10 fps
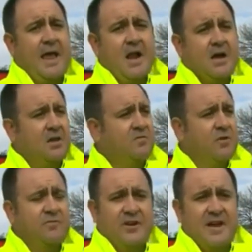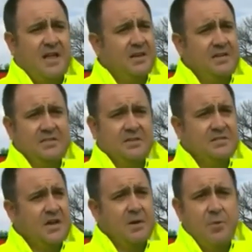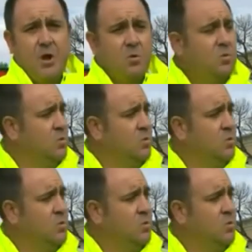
I, I cannot confirm fatalities at this time, no.